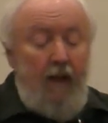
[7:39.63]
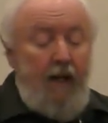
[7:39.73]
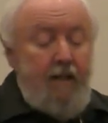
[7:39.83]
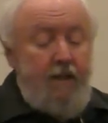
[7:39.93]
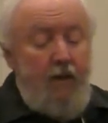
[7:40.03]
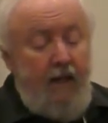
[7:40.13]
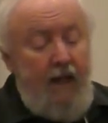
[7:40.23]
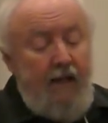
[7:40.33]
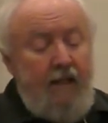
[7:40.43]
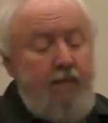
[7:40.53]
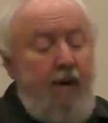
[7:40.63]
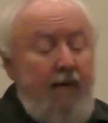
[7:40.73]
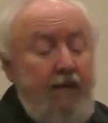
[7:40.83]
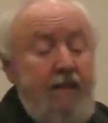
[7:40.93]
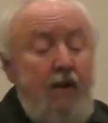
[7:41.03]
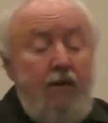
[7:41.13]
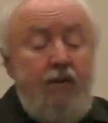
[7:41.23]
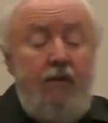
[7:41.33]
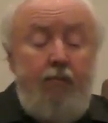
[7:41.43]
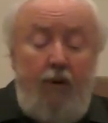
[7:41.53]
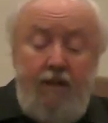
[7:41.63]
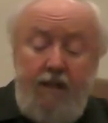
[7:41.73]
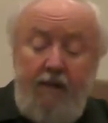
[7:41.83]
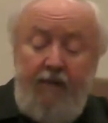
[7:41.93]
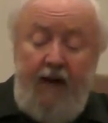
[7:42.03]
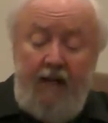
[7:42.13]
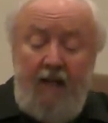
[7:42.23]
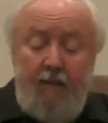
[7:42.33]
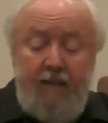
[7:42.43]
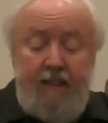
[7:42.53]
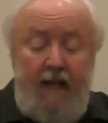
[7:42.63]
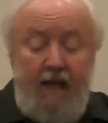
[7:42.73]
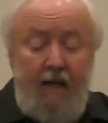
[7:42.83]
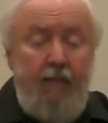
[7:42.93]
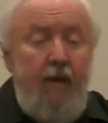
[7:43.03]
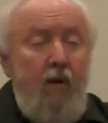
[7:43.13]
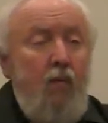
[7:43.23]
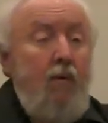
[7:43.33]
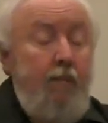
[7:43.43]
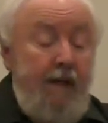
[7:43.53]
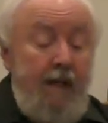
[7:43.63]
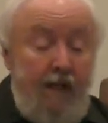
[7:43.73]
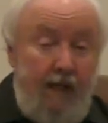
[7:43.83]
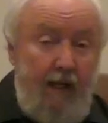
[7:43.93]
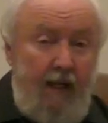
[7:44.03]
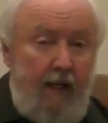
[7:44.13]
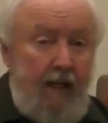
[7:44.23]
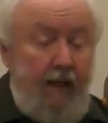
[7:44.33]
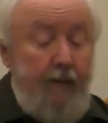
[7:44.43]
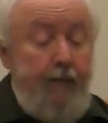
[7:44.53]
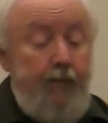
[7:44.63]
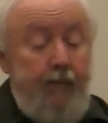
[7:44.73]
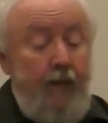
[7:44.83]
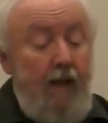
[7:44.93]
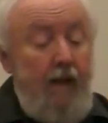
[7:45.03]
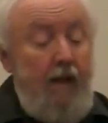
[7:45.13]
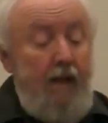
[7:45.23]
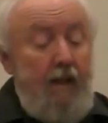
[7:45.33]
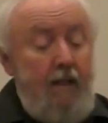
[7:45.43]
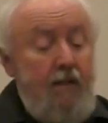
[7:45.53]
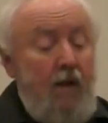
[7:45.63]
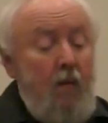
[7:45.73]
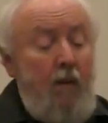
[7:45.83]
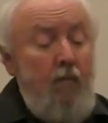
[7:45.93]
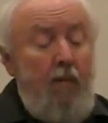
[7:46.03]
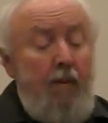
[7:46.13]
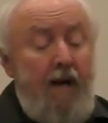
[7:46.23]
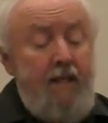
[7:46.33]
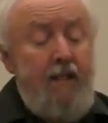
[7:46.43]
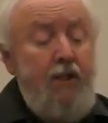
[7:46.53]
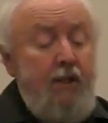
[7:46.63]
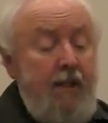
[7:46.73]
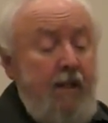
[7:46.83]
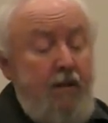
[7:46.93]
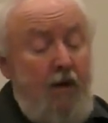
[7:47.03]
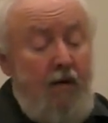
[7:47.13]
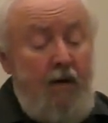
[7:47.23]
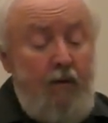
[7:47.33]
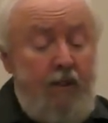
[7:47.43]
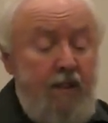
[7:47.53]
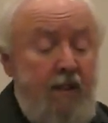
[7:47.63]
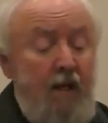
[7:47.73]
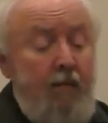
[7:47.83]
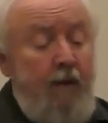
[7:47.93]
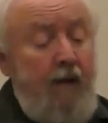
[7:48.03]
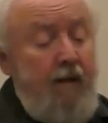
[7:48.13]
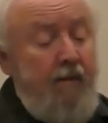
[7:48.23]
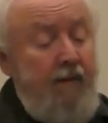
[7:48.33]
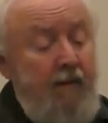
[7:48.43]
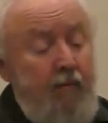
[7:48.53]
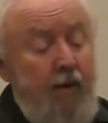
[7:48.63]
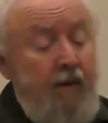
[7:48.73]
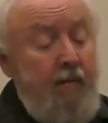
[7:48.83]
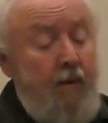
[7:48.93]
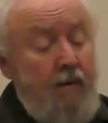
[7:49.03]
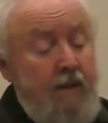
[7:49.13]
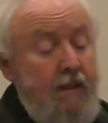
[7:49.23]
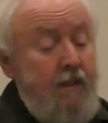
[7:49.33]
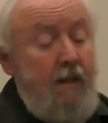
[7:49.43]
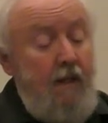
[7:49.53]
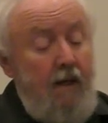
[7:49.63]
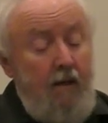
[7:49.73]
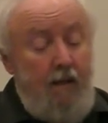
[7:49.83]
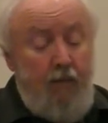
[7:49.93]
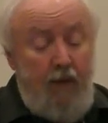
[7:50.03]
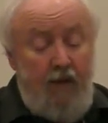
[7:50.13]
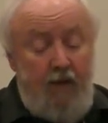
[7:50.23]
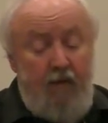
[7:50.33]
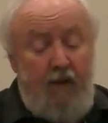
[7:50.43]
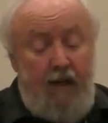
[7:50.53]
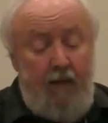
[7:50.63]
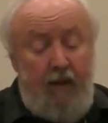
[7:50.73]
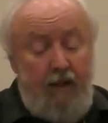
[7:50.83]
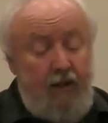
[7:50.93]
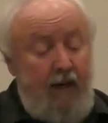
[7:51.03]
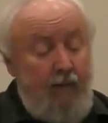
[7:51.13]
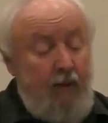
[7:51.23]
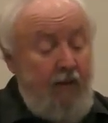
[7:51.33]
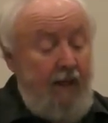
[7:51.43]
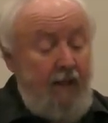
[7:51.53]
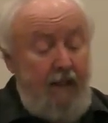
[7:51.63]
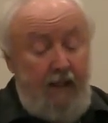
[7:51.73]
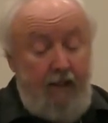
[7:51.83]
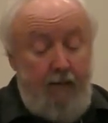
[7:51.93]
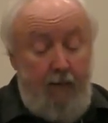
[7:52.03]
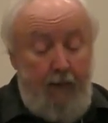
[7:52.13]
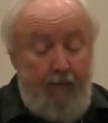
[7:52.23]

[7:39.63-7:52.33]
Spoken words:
And so again, this prophecy also points to the fact that the Messiah will be a king. Let's go to one more passage in the Torah, which is going to be the fifth book of Moses, the book of Deuteronomy, chapter 18.